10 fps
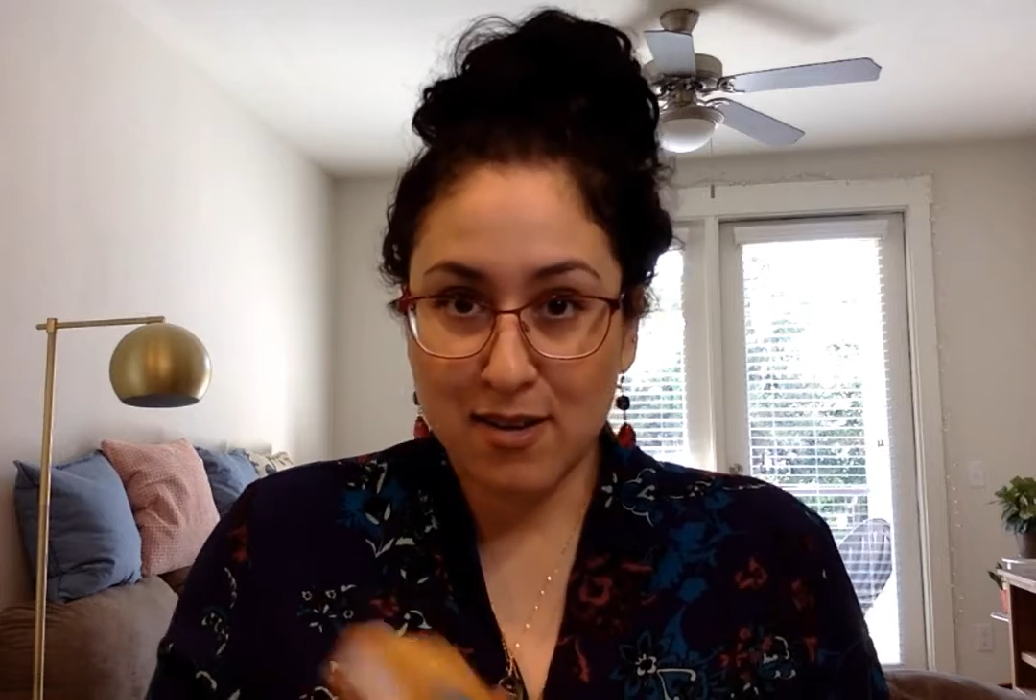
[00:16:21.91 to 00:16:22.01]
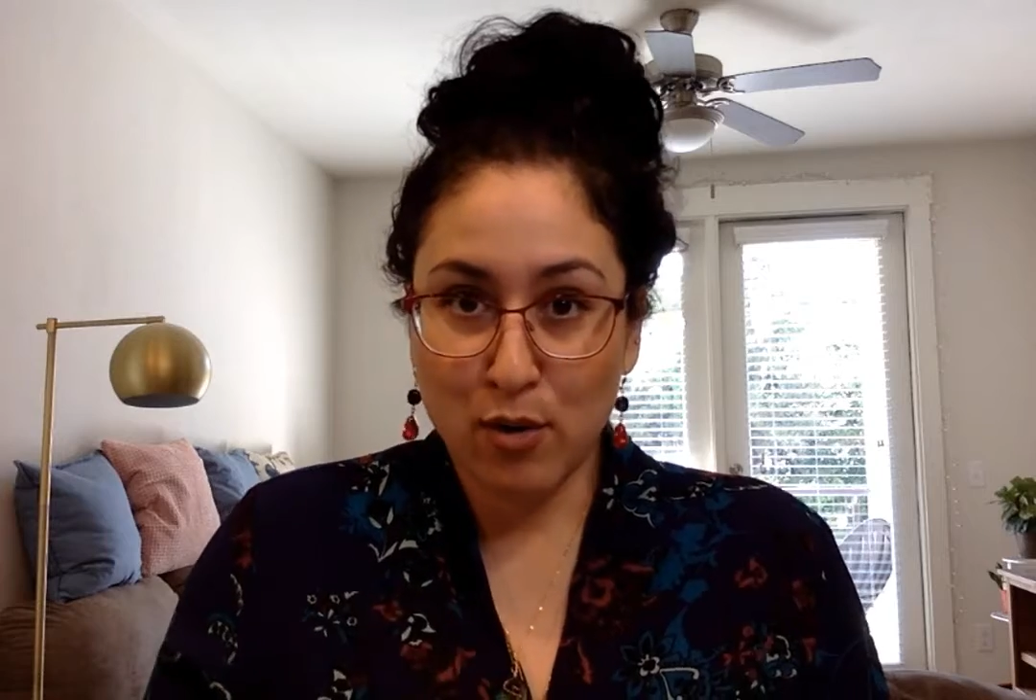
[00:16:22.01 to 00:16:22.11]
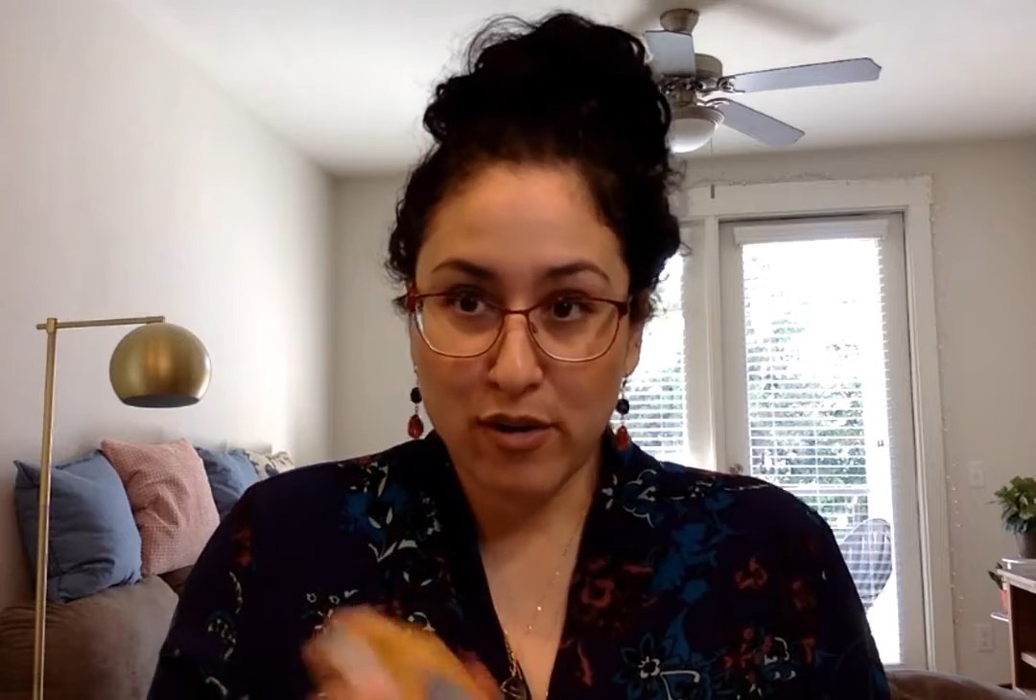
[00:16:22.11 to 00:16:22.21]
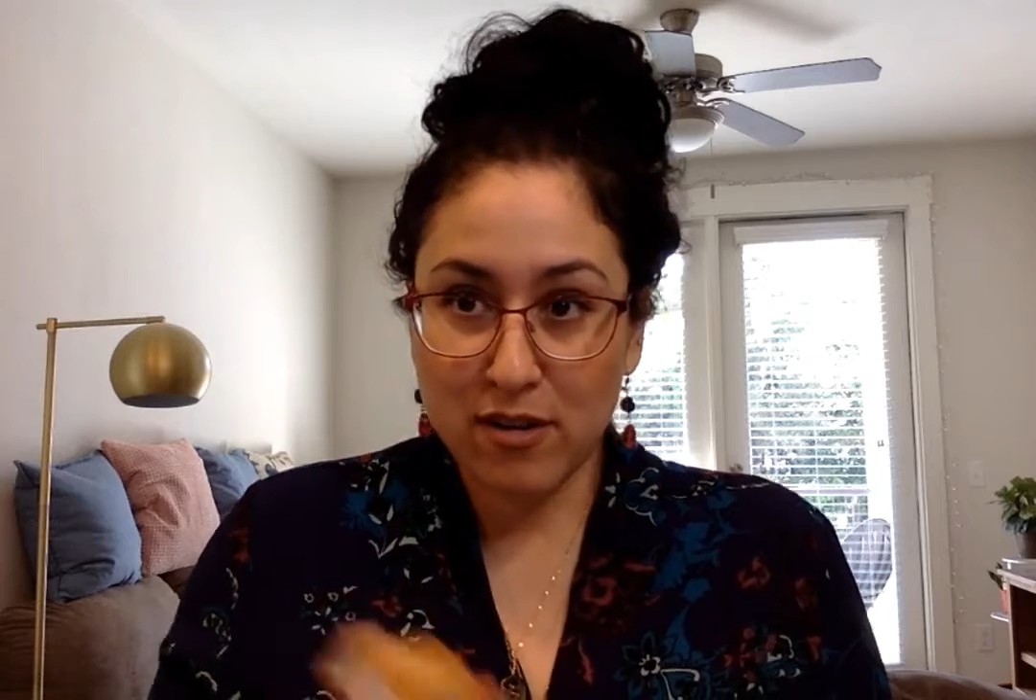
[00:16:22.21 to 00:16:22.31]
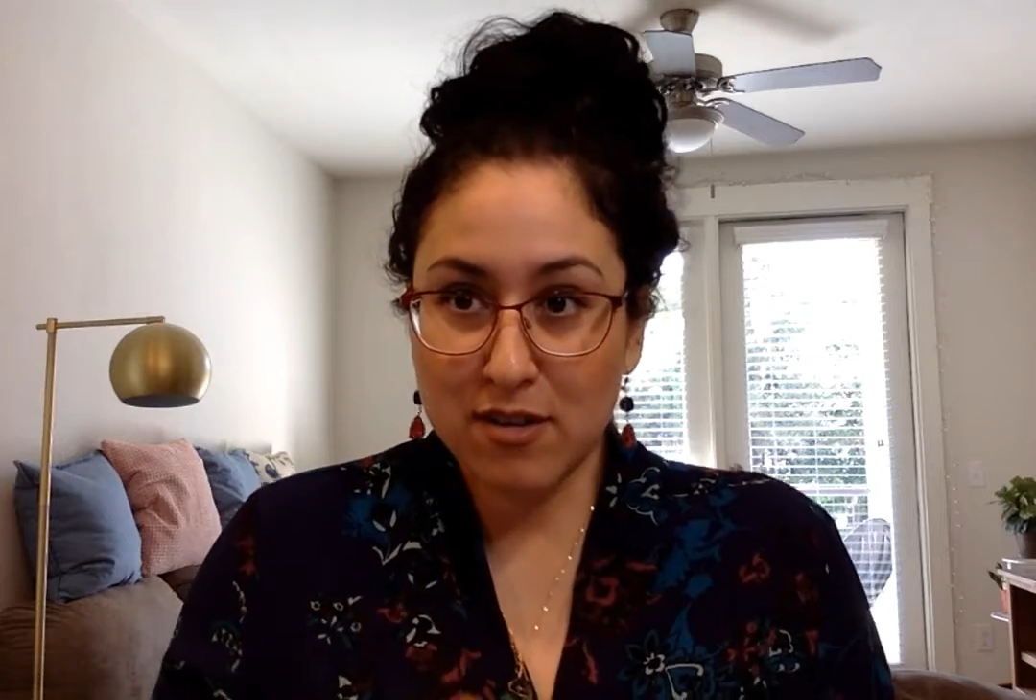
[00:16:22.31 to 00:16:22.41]

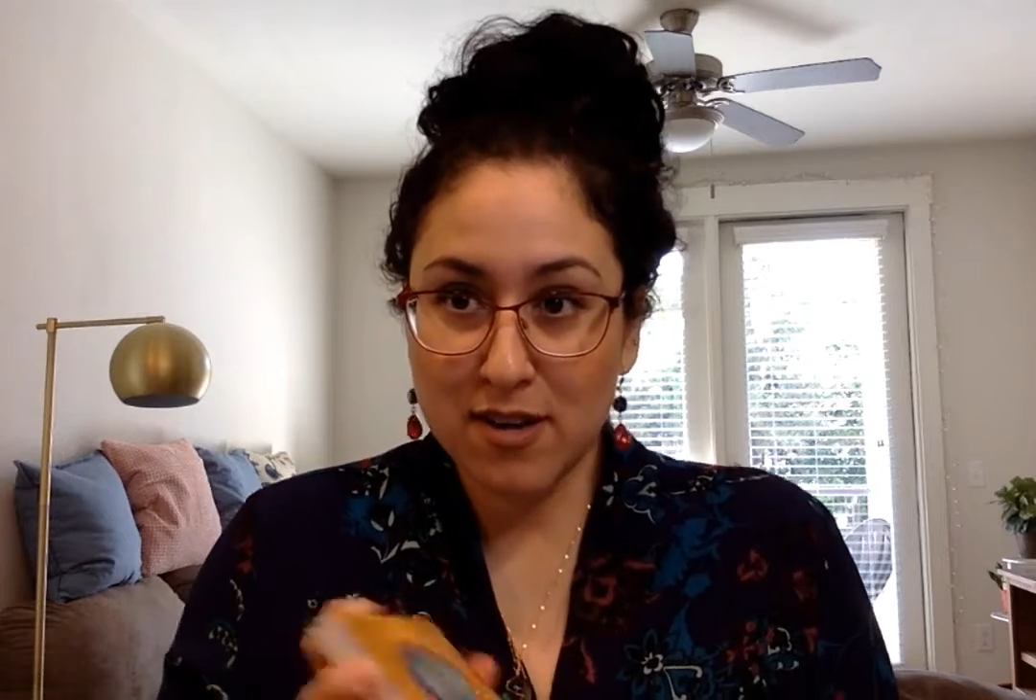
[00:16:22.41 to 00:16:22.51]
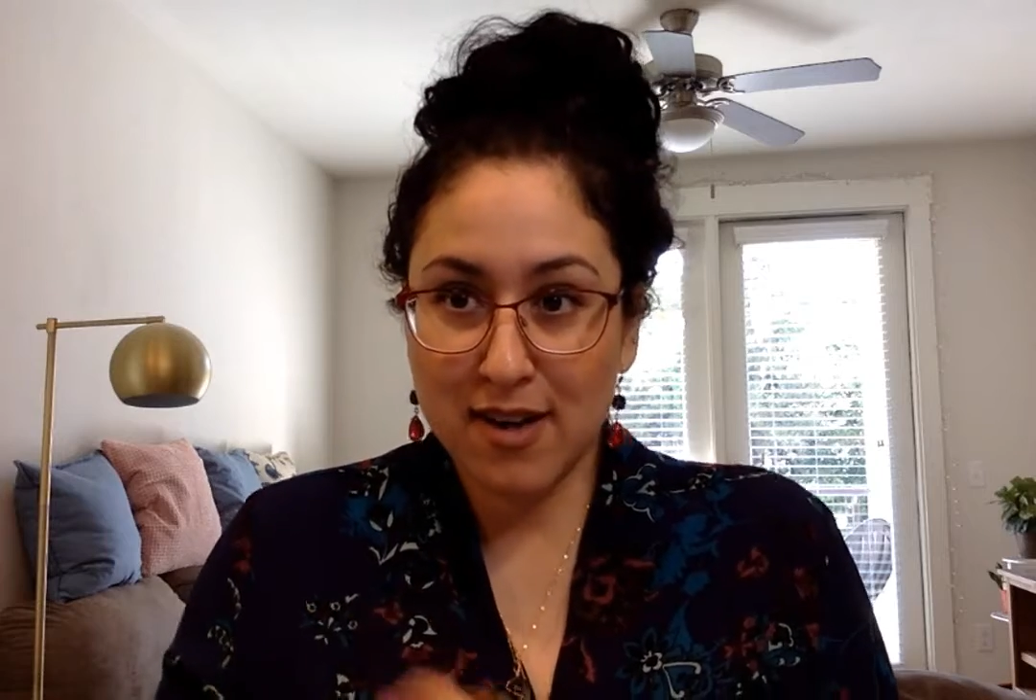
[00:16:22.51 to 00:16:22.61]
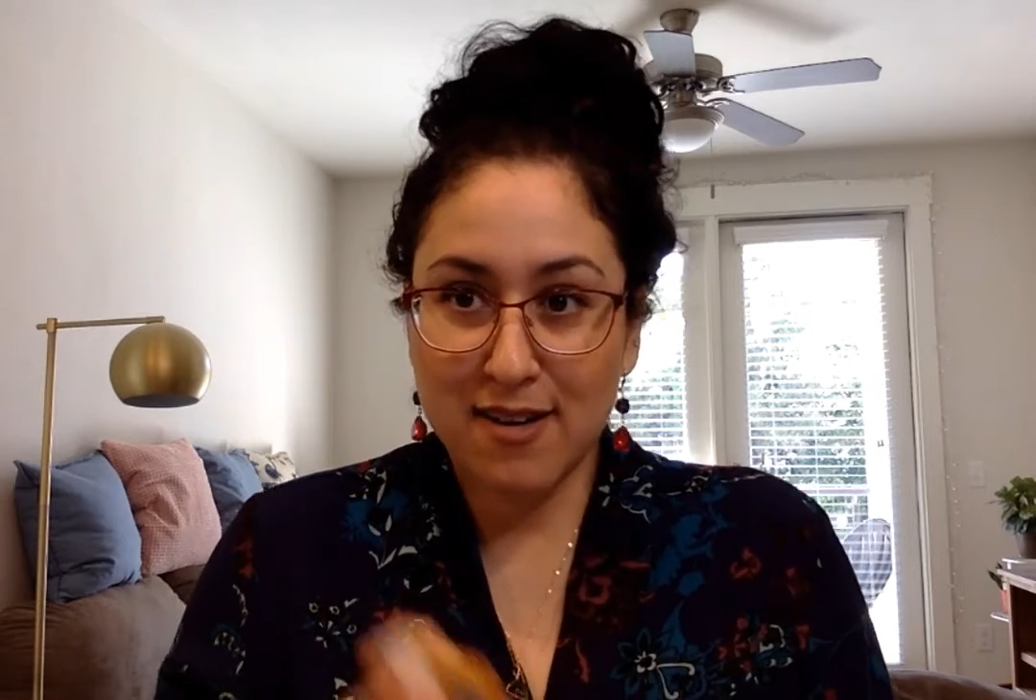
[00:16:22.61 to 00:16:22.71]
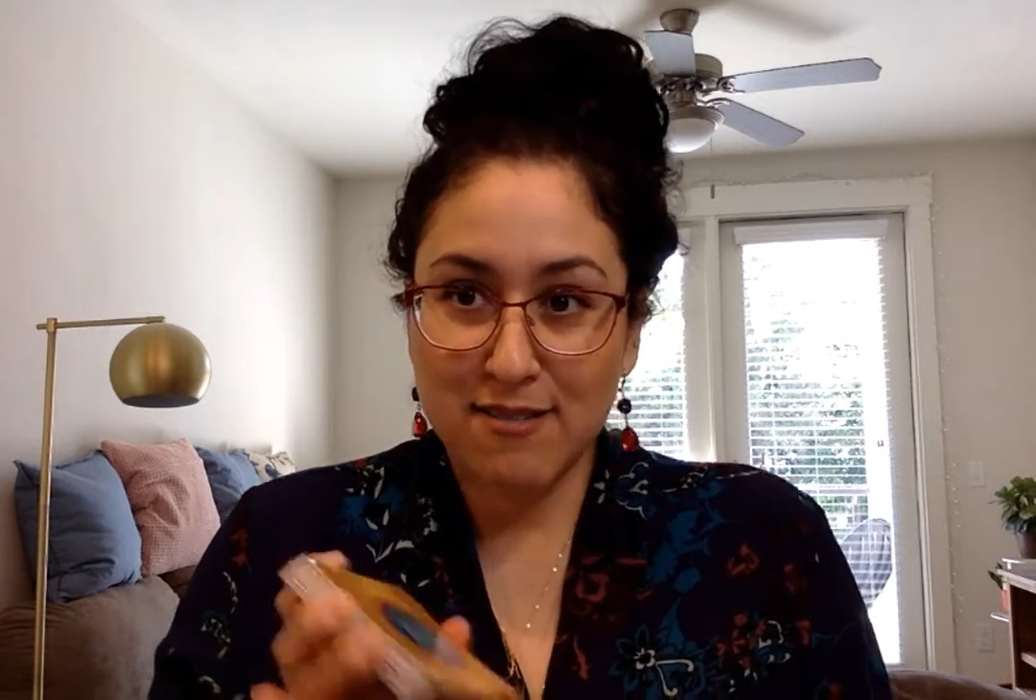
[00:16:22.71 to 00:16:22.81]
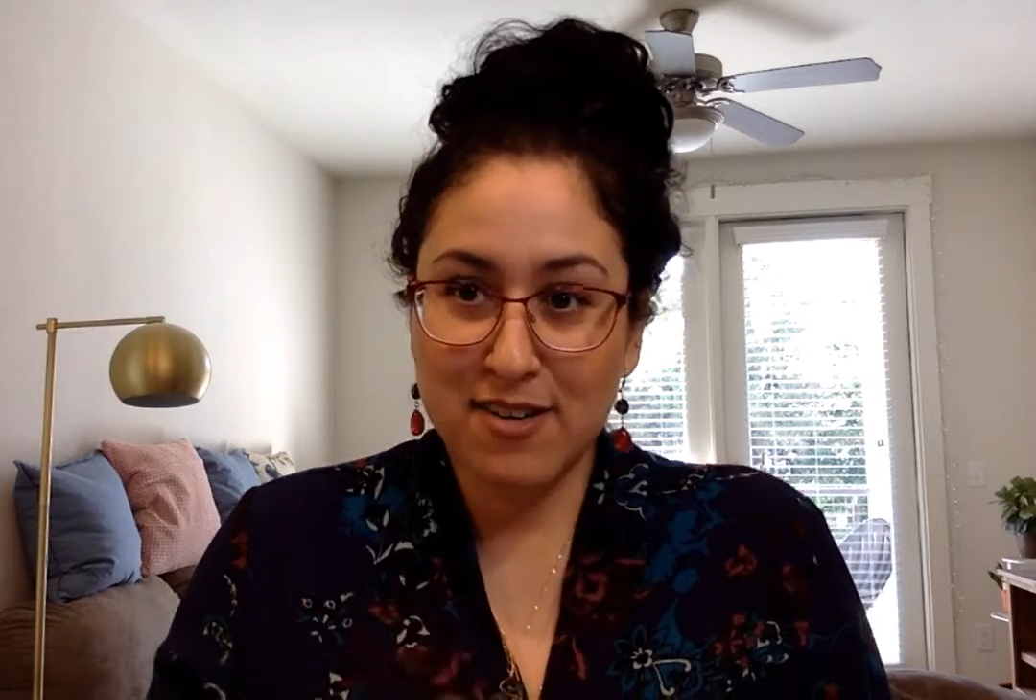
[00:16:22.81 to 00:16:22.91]
Oracle have.